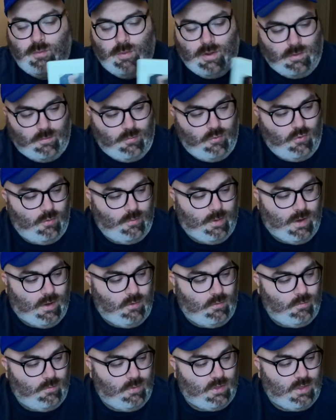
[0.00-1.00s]
I'm not gonna pull them
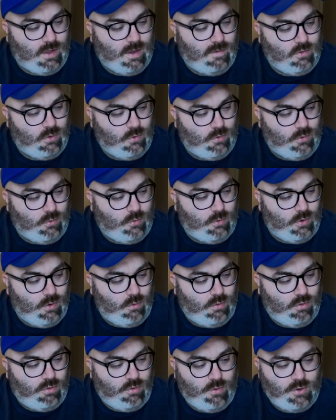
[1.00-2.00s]
out, but they have their little
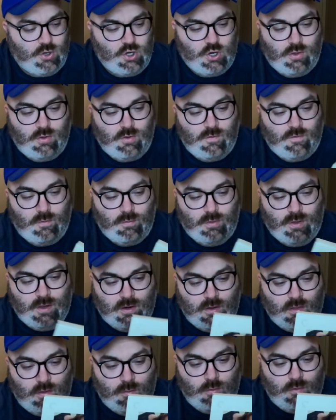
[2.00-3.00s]
notes to each other from the
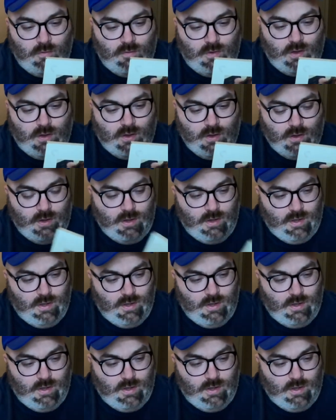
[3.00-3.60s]
end of the movie,